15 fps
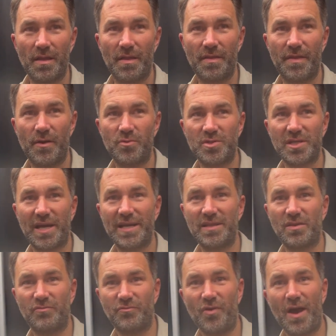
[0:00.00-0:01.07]
they'll take
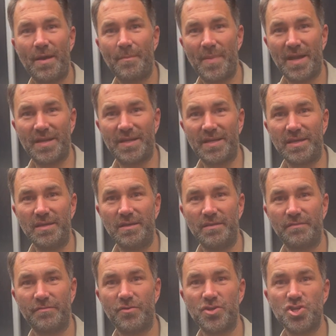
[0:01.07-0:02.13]
the right money
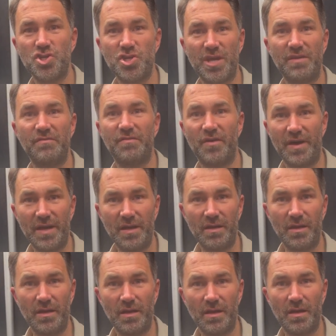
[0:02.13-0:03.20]
for a shit fight.
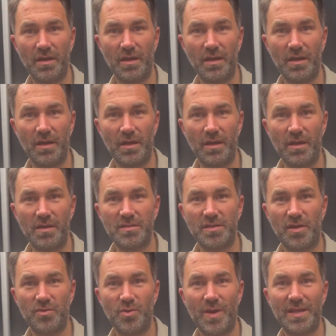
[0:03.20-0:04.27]
So
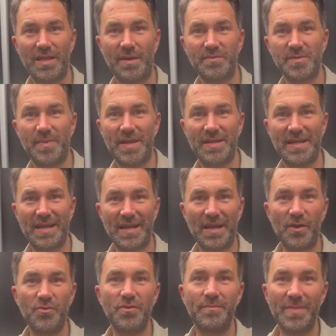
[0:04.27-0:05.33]
you end up spending a
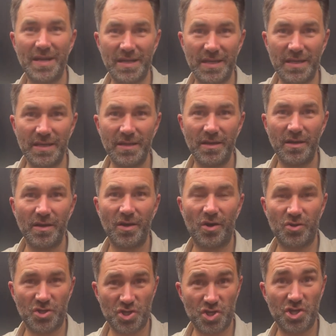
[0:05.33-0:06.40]
load of money
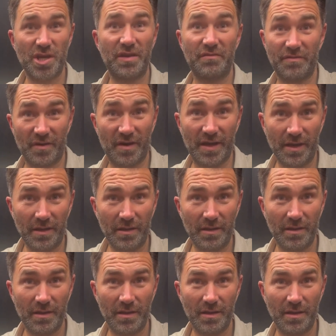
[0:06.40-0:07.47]
on a shit fight
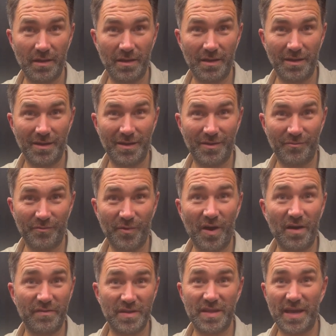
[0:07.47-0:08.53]

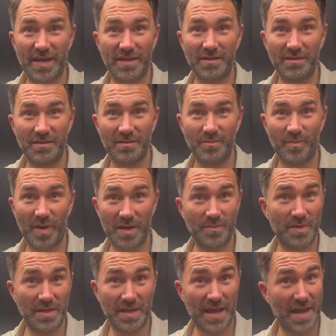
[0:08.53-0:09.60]
rather than
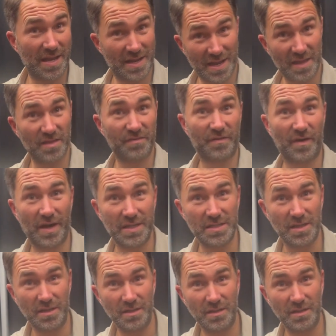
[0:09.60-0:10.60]
maybe getting another fighter